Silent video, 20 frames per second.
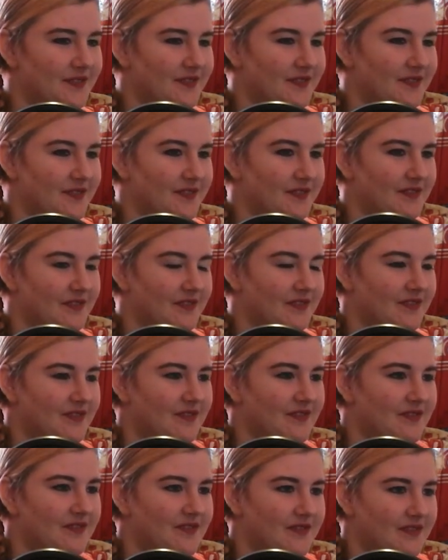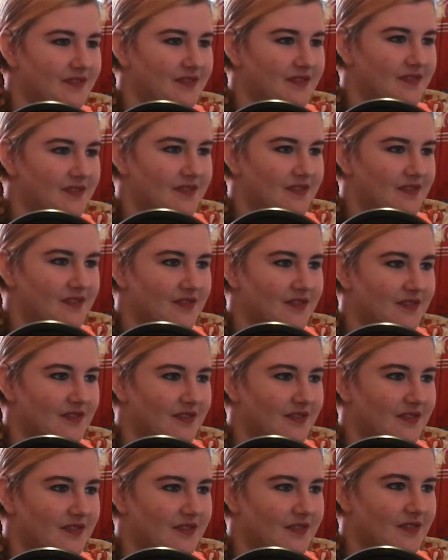
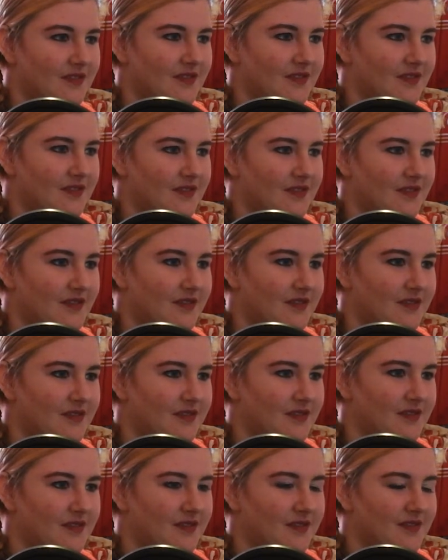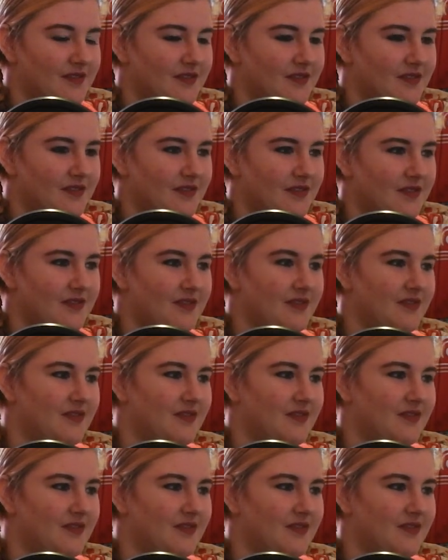Nobody speaks.